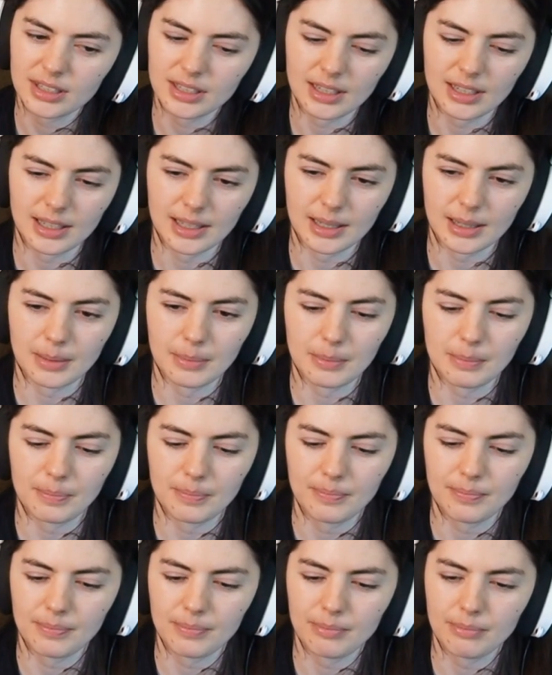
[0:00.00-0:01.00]

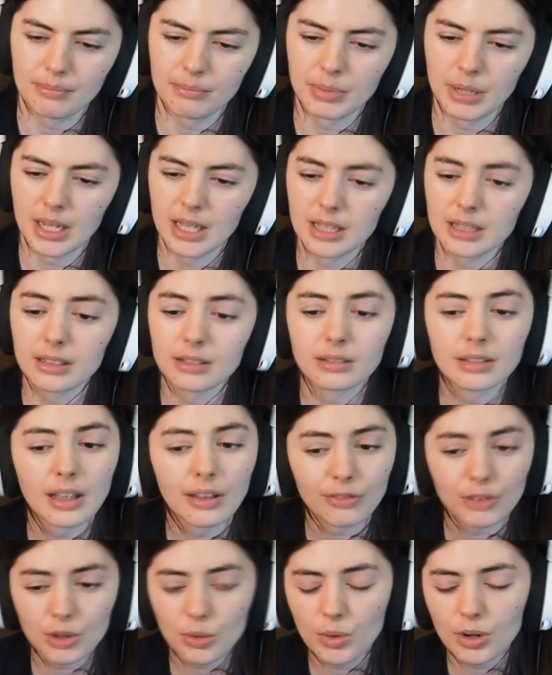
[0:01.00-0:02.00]
But
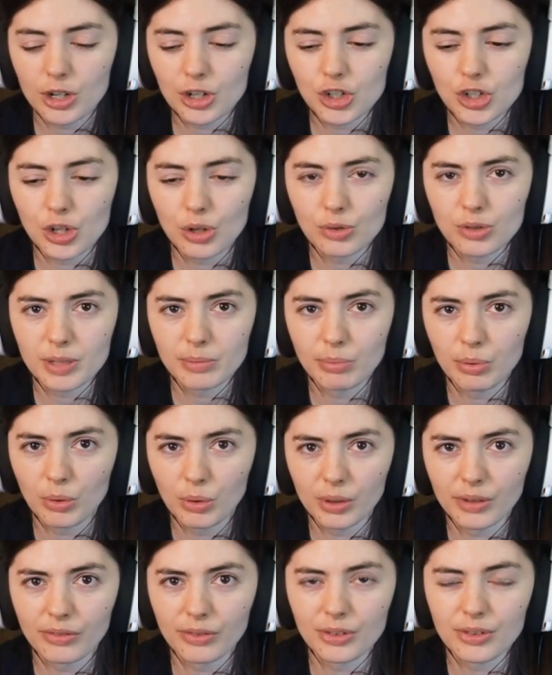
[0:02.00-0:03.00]
if you want to show
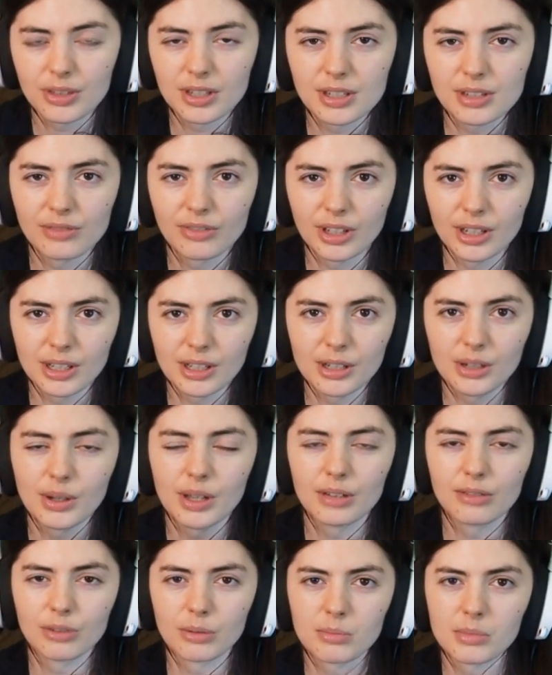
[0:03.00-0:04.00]
support for this video
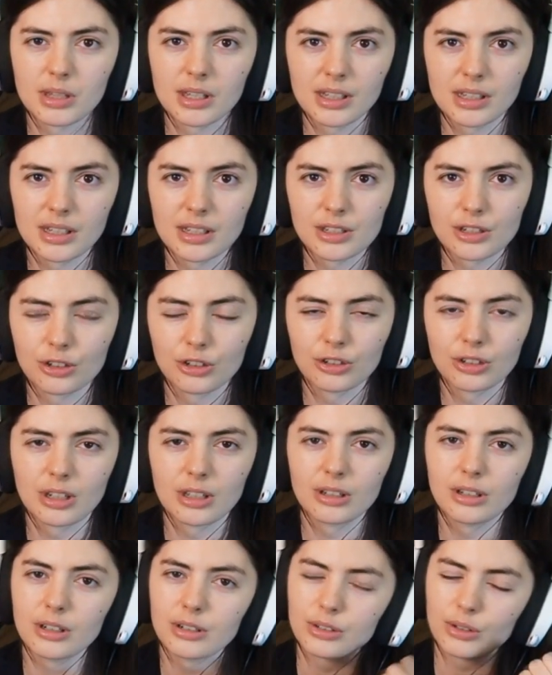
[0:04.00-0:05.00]
and for me as a
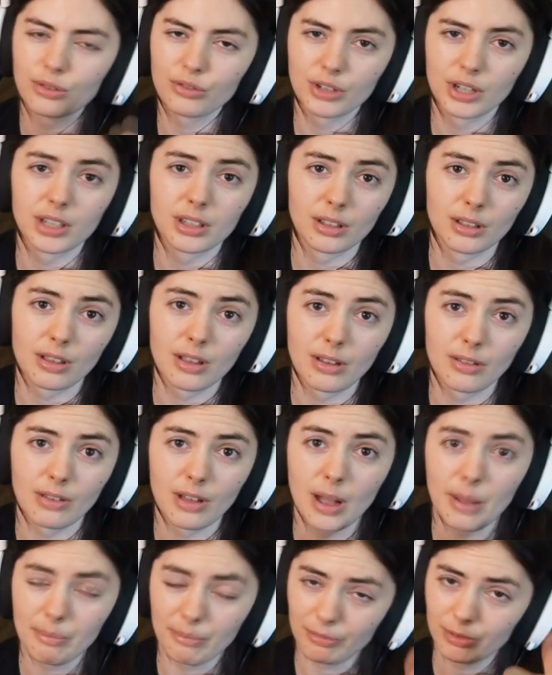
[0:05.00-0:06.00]
creator, don't forget to
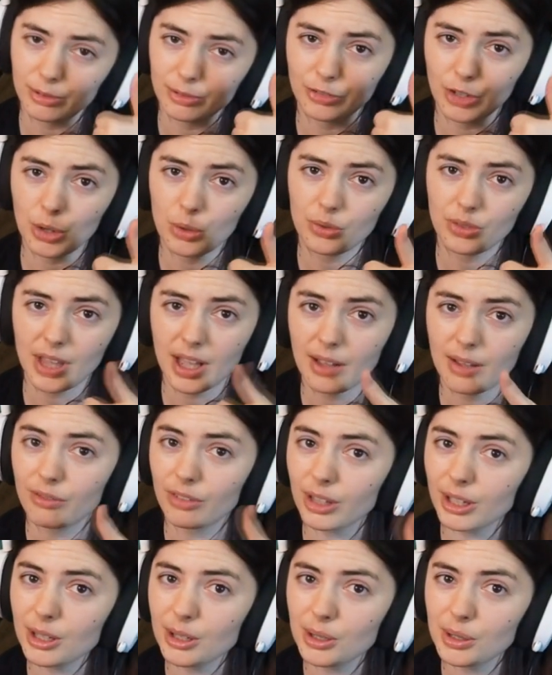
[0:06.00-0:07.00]
upvote that
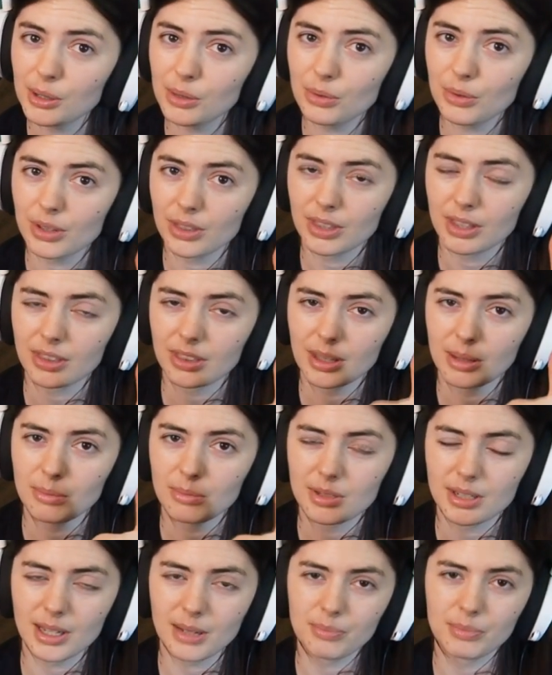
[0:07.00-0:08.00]
video with a
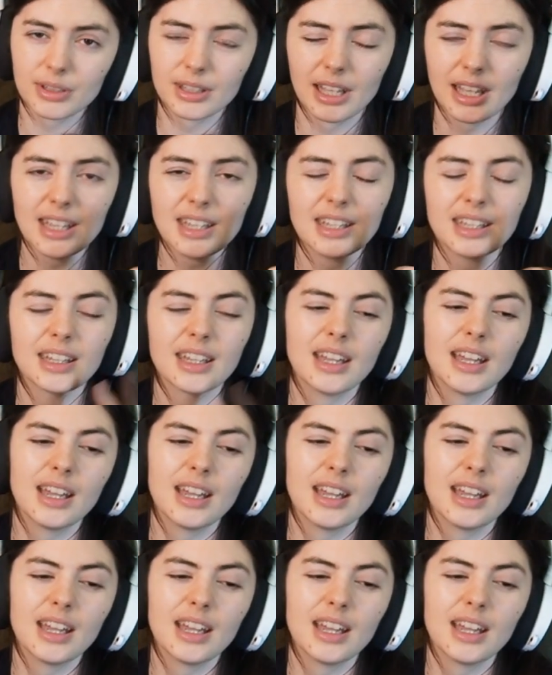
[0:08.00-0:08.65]
thumbs up, a like.